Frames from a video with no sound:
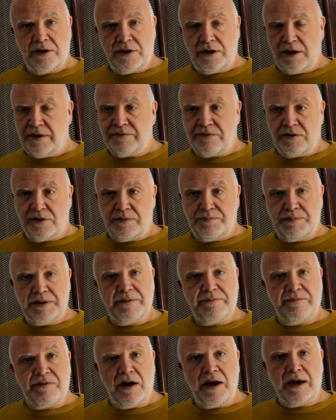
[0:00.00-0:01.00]
I've got a
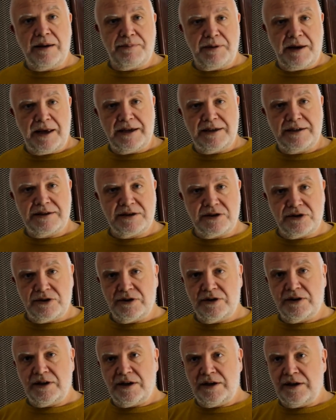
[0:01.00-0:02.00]
big fireplace and
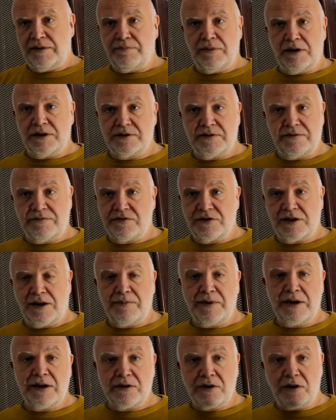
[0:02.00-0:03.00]
it, it must have
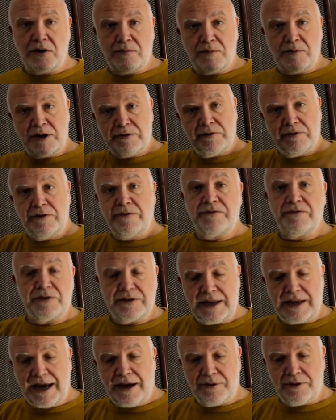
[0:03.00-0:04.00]
somehow got on my roof and
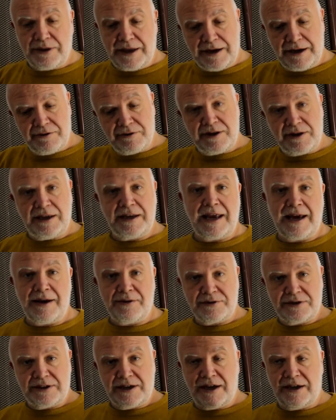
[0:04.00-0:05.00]
down there and then
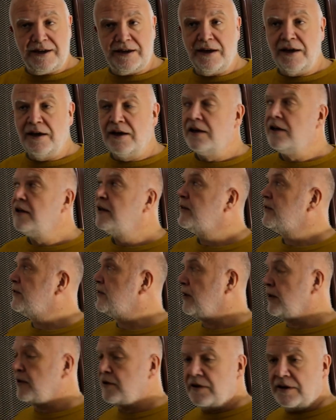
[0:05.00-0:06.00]
out again.
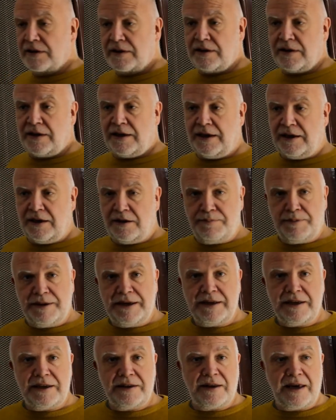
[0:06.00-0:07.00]
So it had
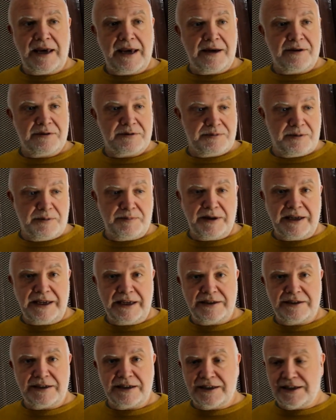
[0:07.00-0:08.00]
been in the house probably
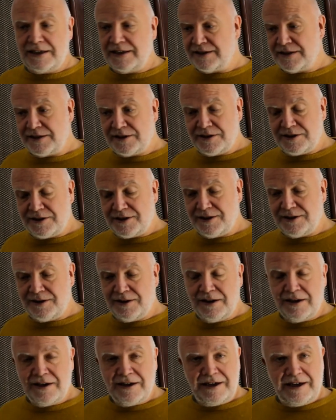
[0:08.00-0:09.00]
eating lizards and
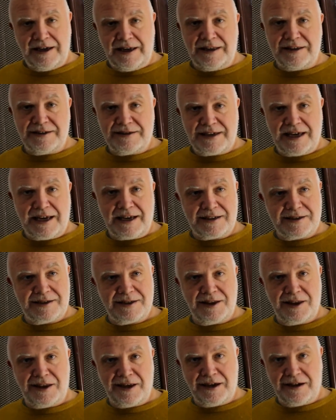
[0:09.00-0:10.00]
insects
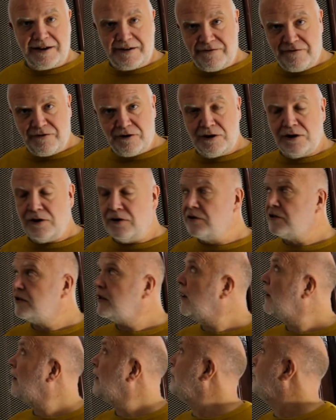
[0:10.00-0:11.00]
and things for a long
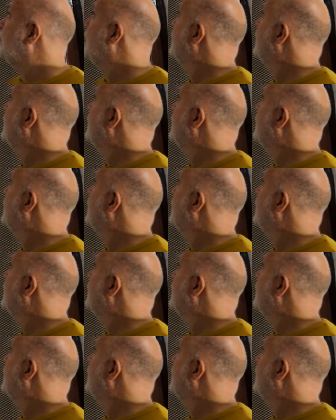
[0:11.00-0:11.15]
time.